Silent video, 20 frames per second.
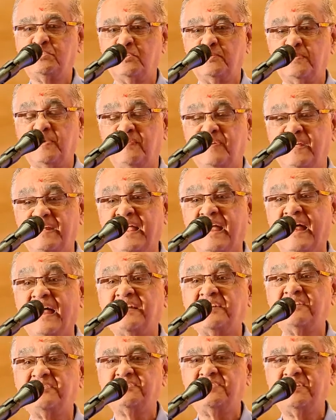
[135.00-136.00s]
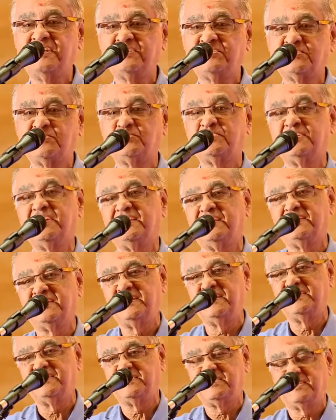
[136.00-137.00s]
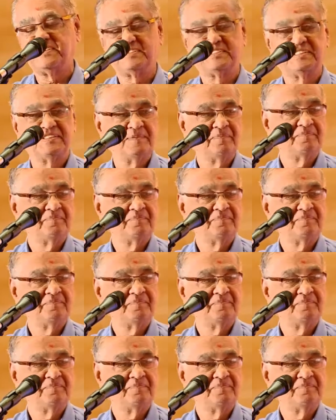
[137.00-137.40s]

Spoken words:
should be very anxious to see the teachers.